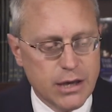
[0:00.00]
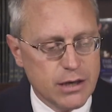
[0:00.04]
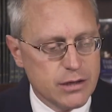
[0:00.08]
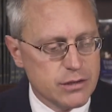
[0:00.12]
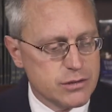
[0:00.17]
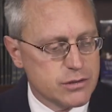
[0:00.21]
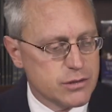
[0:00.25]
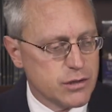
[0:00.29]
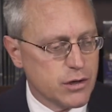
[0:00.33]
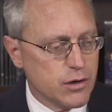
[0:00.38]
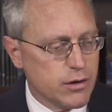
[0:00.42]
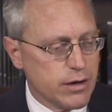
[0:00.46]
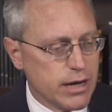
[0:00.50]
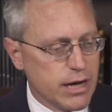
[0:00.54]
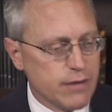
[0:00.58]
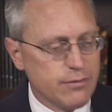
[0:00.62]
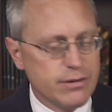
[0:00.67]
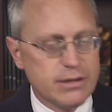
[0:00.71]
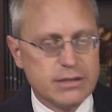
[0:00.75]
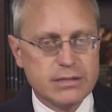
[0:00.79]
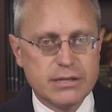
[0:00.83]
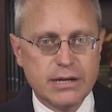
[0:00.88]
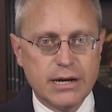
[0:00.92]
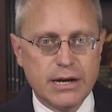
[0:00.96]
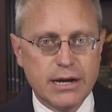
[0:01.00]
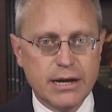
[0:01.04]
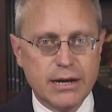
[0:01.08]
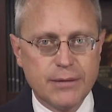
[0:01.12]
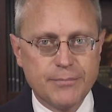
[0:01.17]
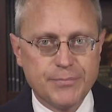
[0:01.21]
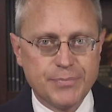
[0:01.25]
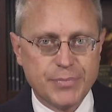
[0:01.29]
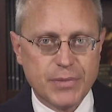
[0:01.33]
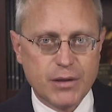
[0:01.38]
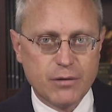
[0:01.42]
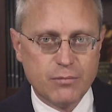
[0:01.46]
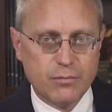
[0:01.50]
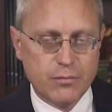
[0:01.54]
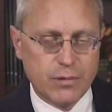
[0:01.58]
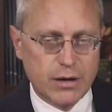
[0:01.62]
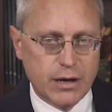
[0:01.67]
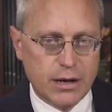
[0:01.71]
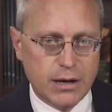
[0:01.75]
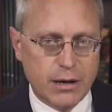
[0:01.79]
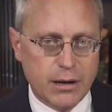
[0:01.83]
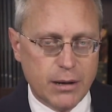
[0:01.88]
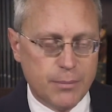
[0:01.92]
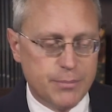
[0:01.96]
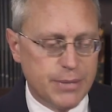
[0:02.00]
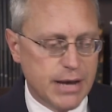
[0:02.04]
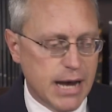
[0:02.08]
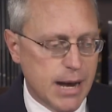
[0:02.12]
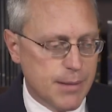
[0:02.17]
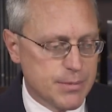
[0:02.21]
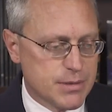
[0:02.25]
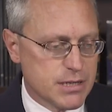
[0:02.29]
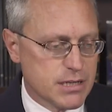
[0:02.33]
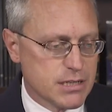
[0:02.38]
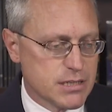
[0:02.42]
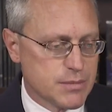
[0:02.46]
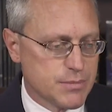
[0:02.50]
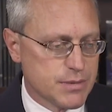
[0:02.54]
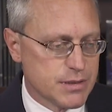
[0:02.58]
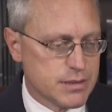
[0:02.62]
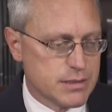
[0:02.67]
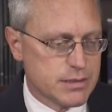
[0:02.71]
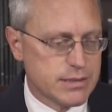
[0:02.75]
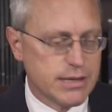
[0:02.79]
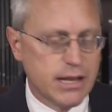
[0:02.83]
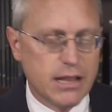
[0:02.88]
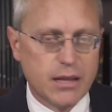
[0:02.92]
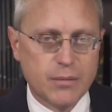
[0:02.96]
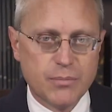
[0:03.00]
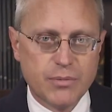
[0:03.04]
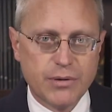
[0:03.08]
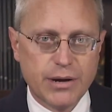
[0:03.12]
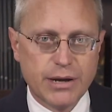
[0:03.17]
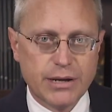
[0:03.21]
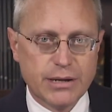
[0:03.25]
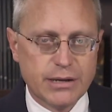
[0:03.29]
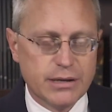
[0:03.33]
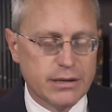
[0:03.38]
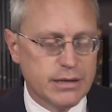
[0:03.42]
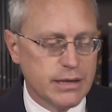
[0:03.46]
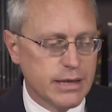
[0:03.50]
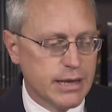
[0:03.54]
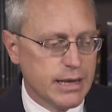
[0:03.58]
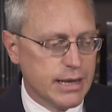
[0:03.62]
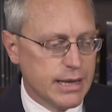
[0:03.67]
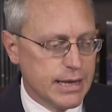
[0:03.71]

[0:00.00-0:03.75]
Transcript: So every time a baptism is celebrated,